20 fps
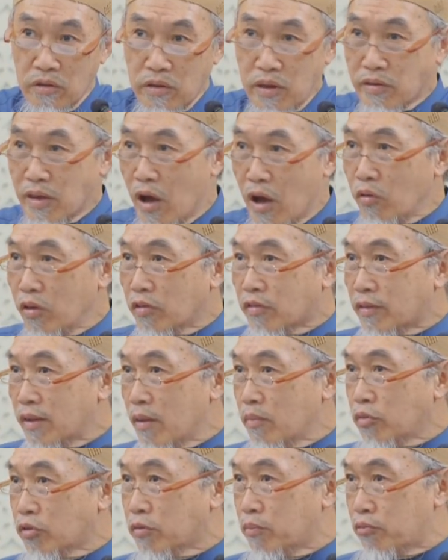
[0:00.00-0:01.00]
That's how
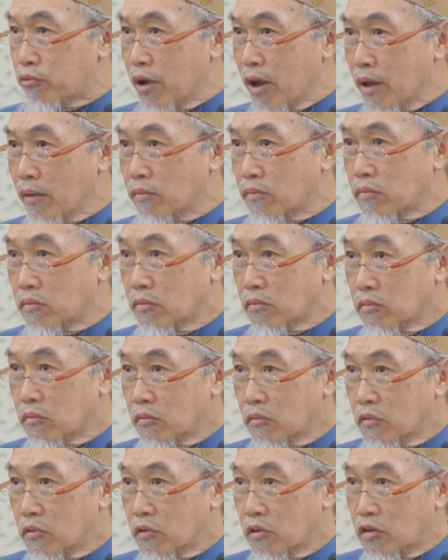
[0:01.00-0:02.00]
Islam spread.
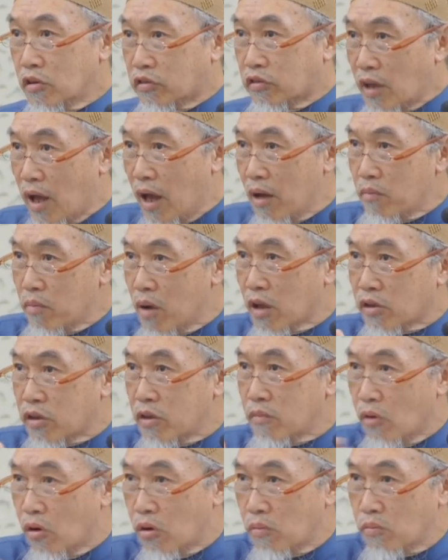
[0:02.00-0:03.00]
The Sahaba
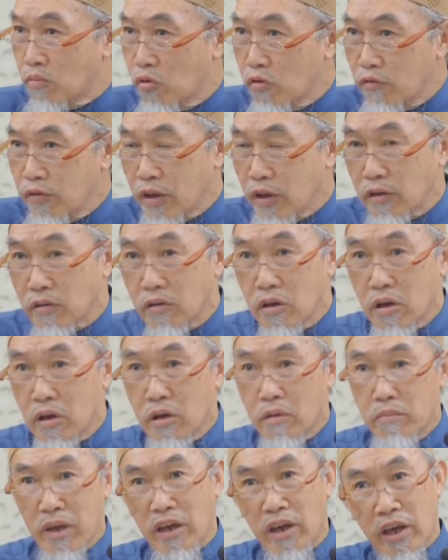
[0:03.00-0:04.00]
keep on moving,
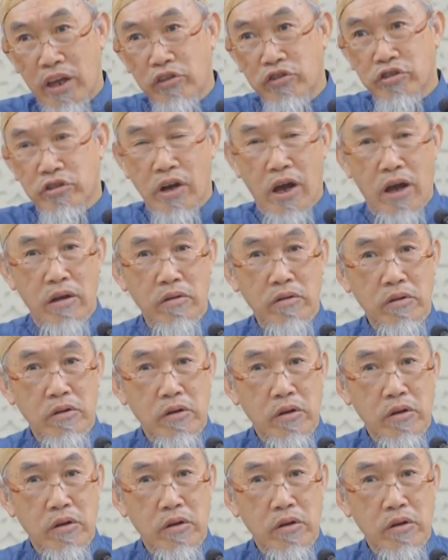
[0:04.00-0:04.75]
make hijrah.